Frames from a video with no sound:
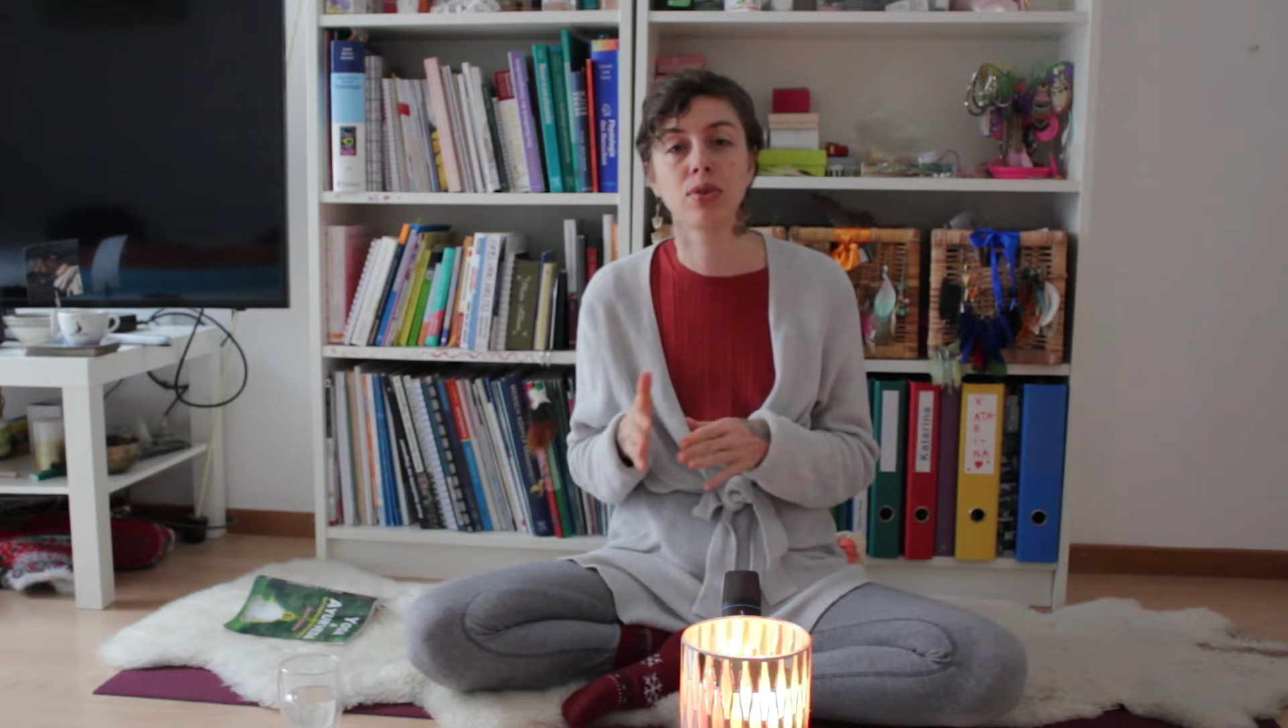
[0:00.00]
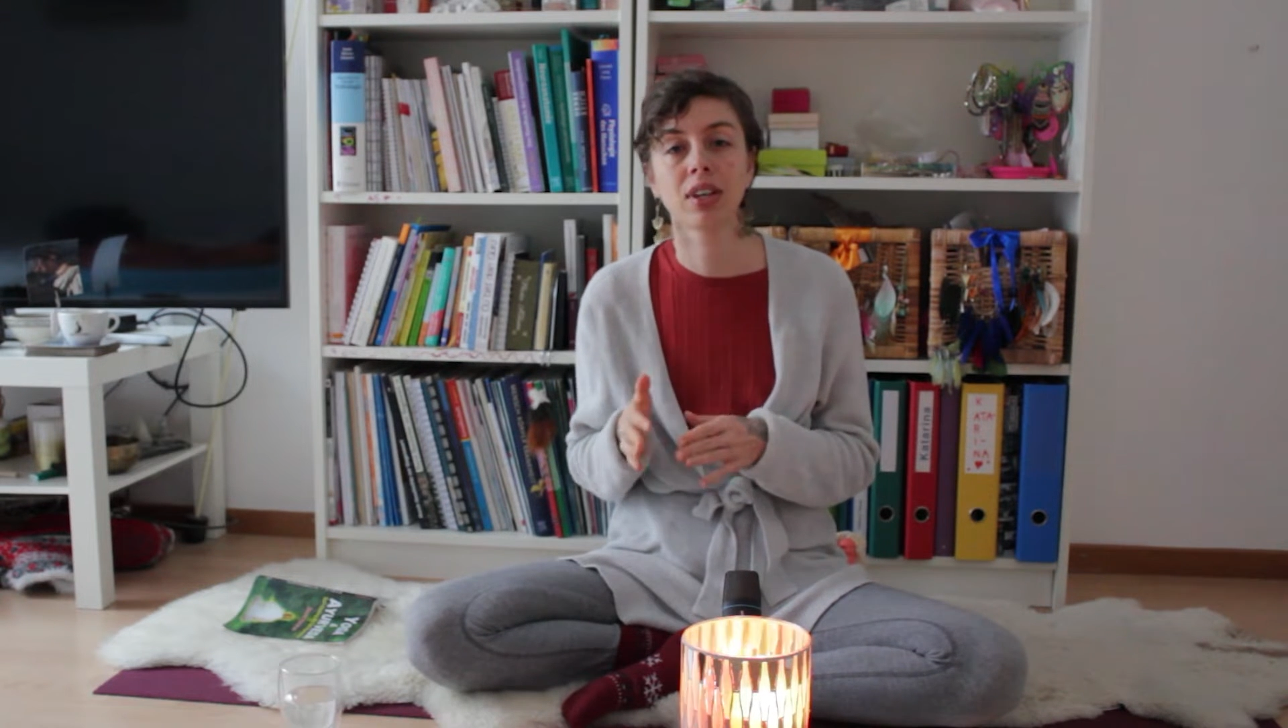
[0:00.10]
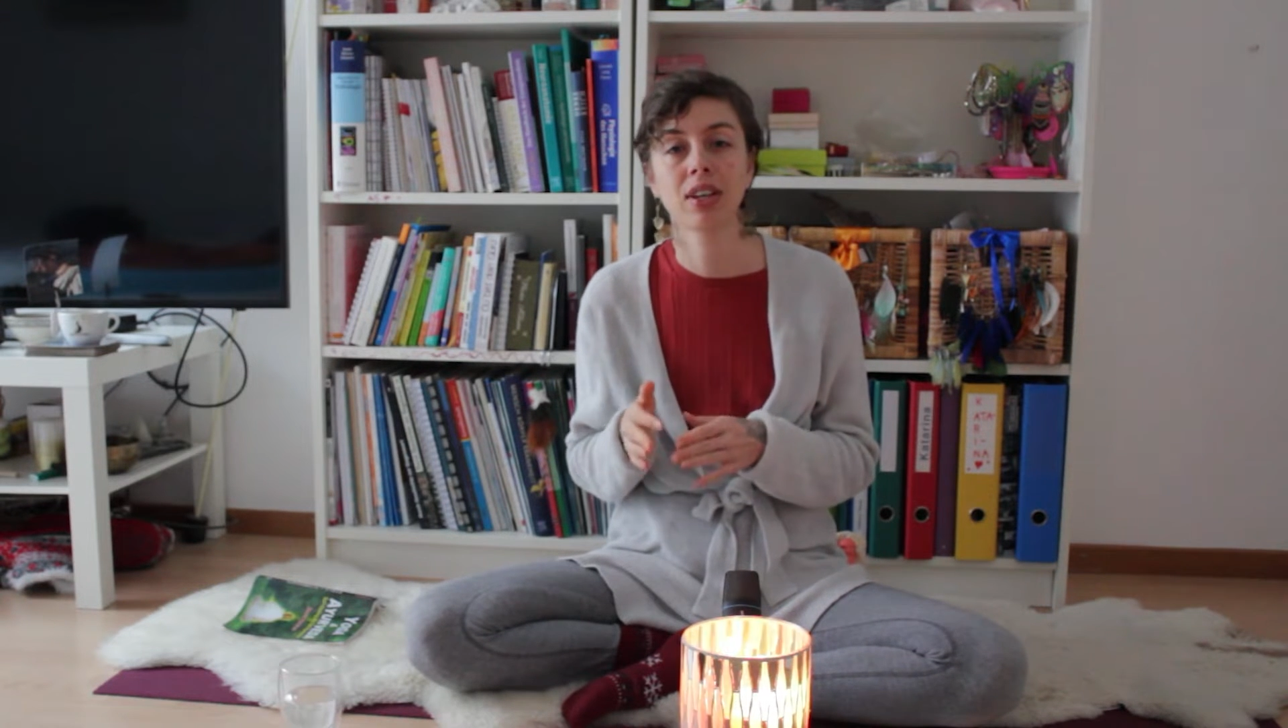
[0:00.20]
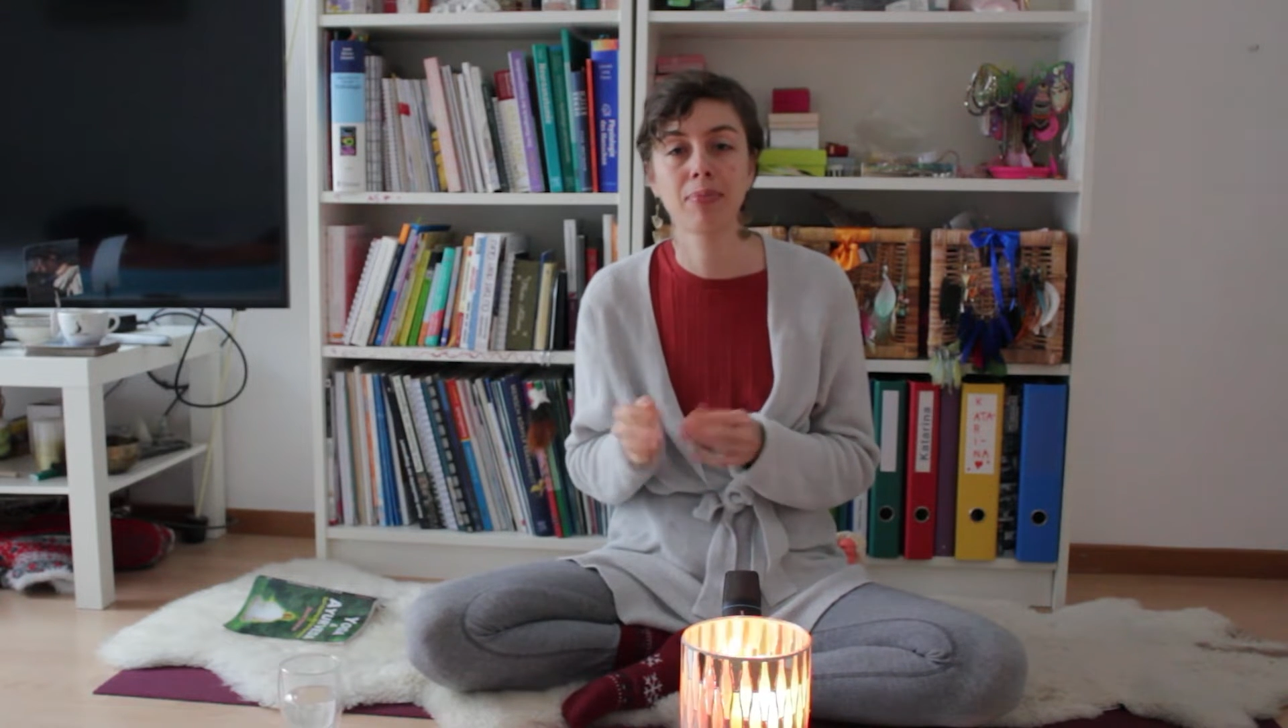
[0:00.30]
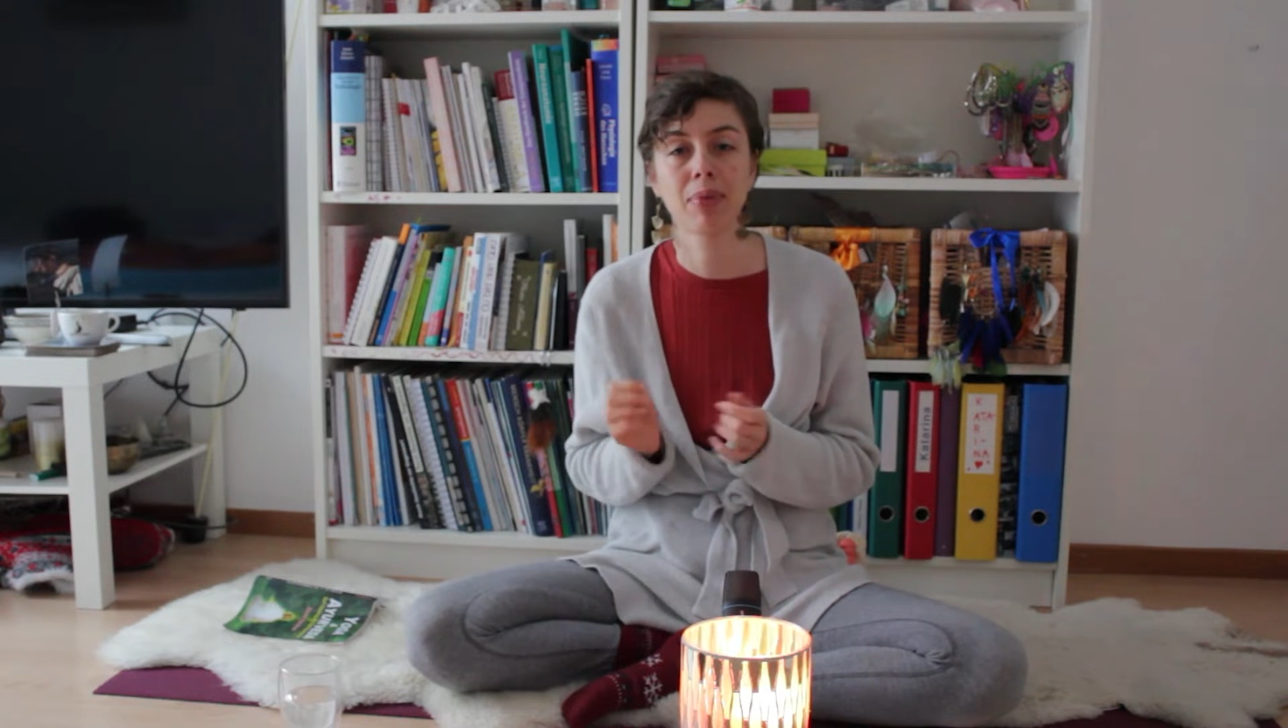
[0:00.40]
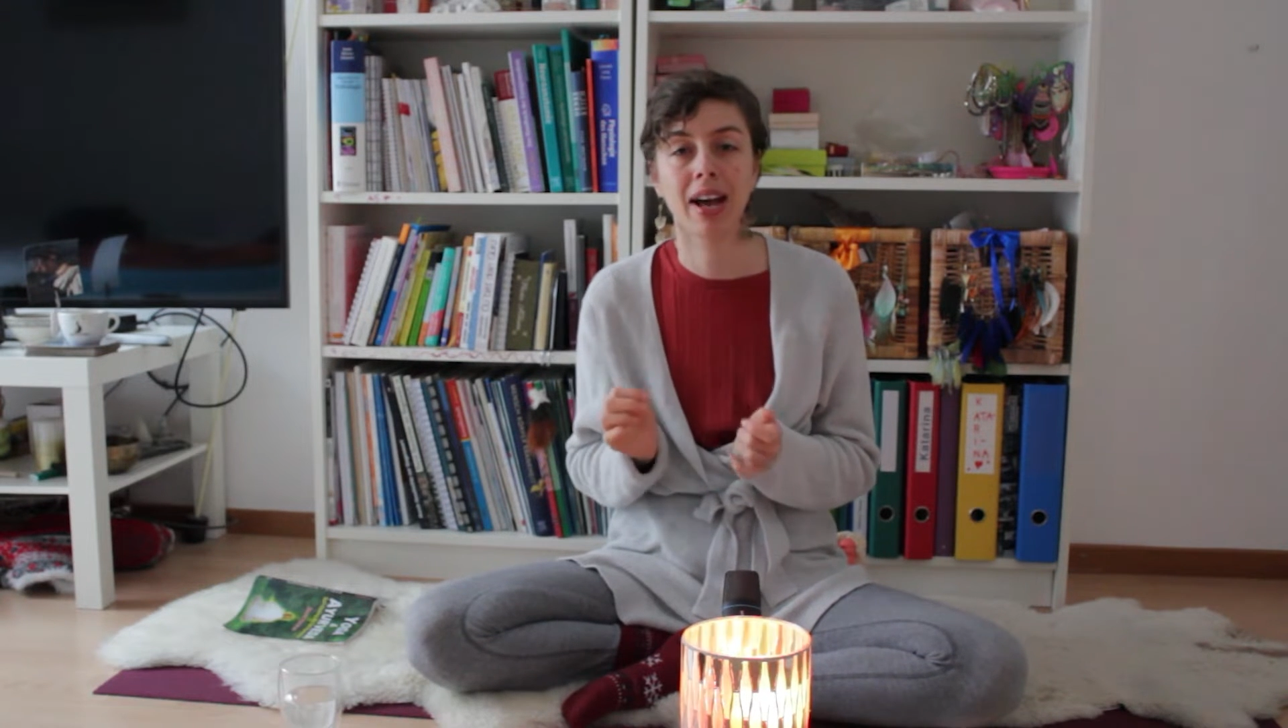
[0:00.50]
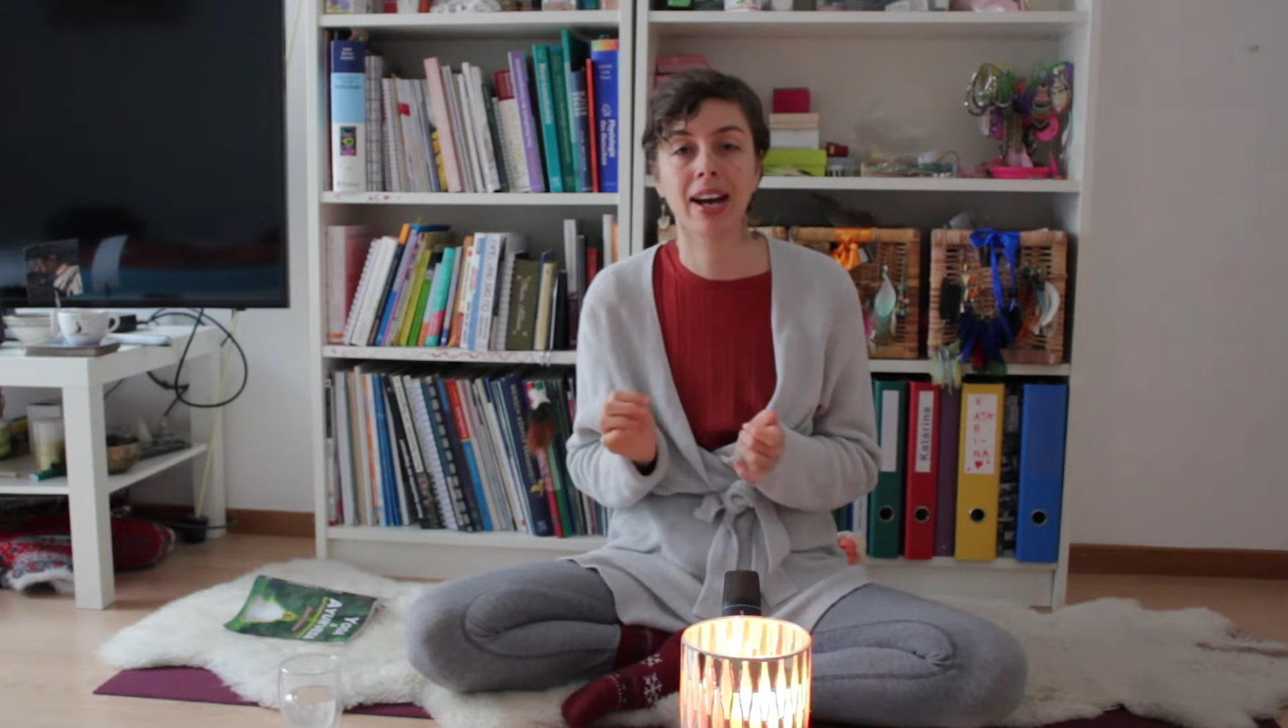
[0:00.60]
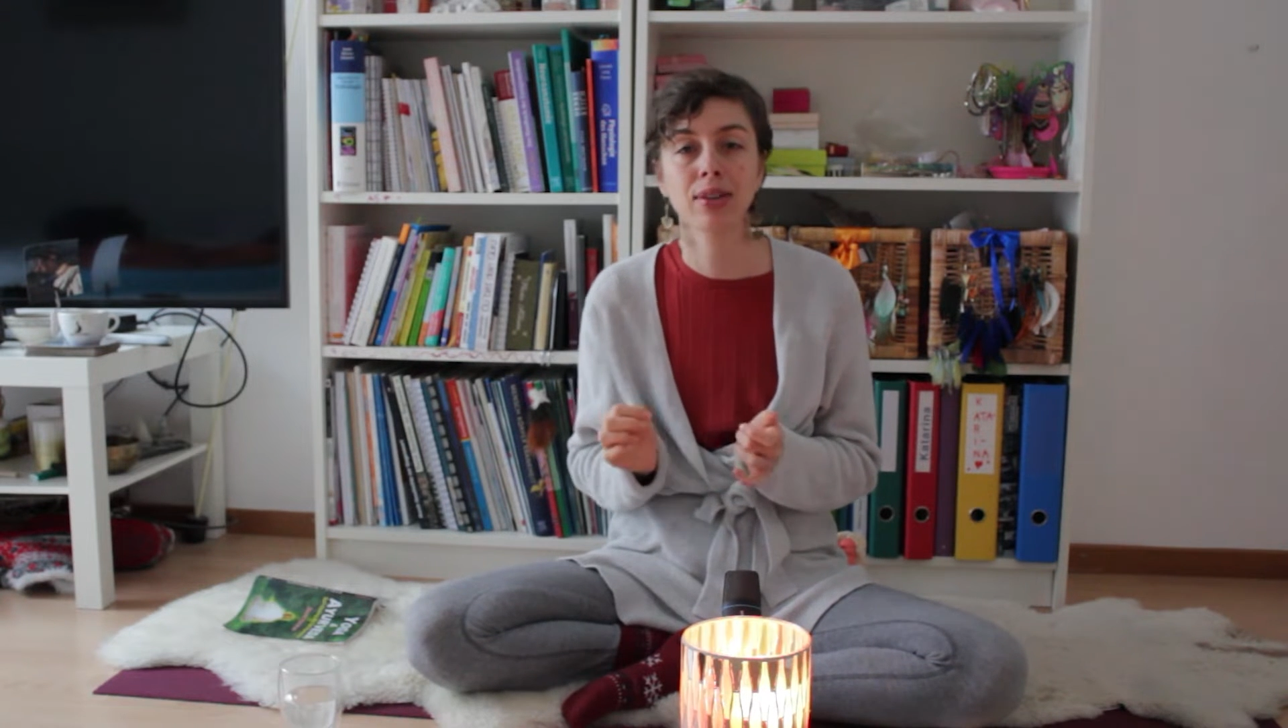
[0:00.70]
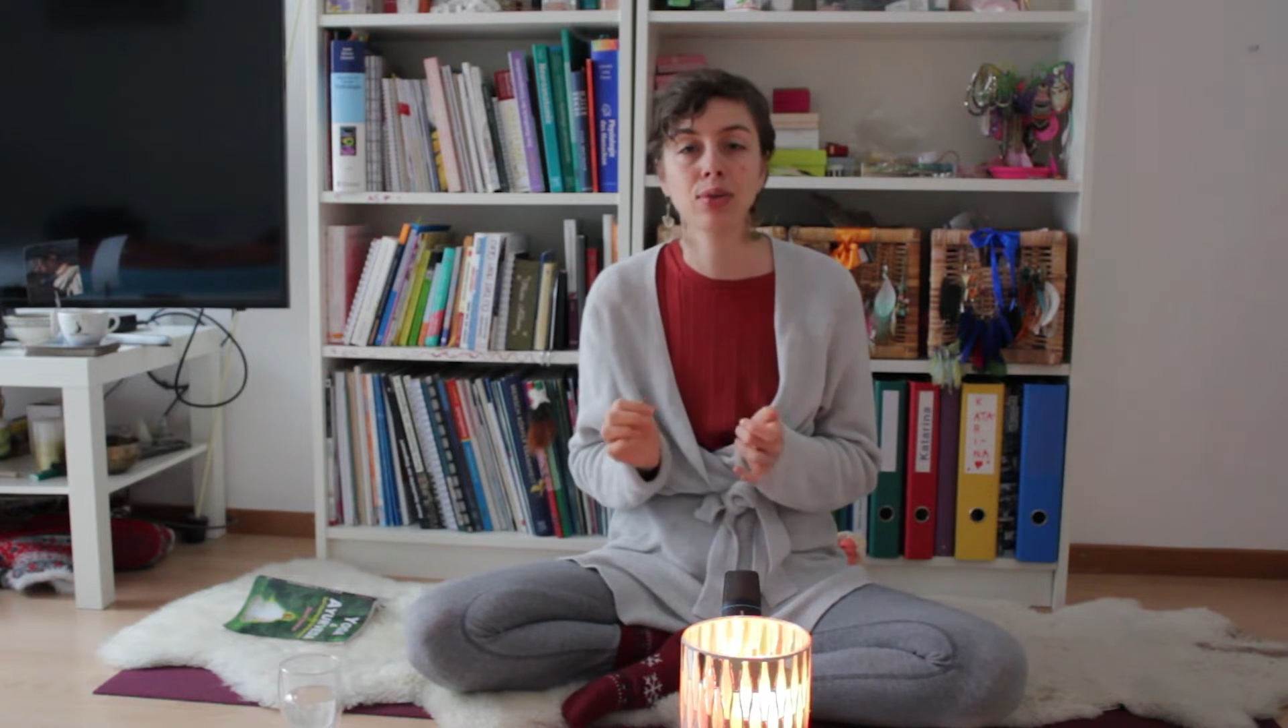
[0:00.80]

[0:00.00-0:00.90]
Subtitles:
can apply